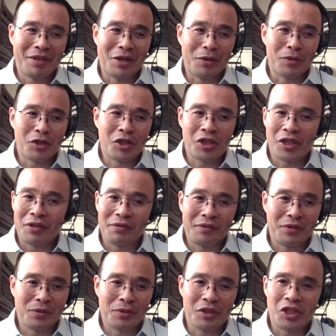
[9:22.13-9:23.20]

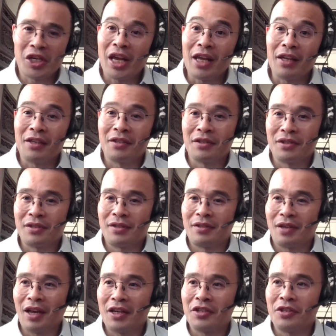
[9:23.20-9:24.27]
shift or change
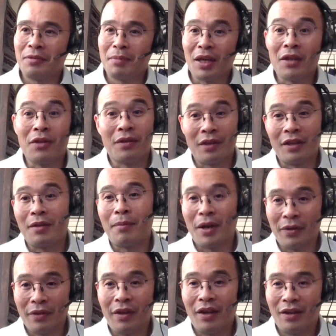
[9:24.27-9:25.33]
to actually make you think
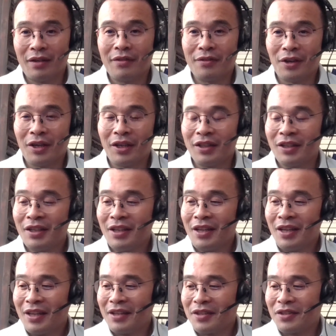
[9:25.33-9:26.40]
about that, right?
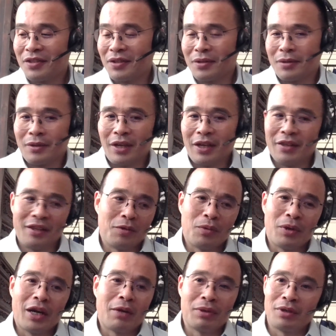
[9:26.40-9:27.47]
And so I think
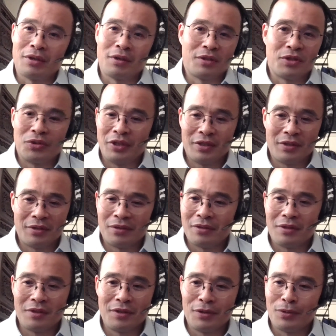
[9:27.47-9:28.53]
what I would encourage your listeners
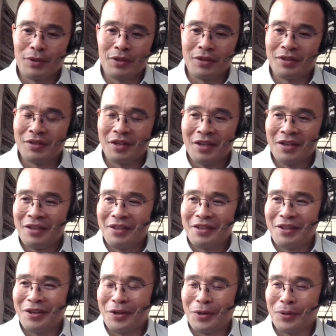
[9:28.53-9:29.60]
to do is,
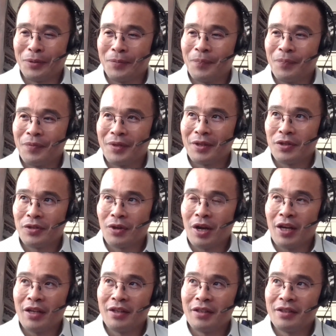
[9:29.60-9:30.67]
you know
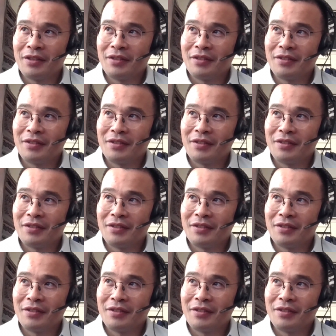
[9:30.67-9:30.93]
try to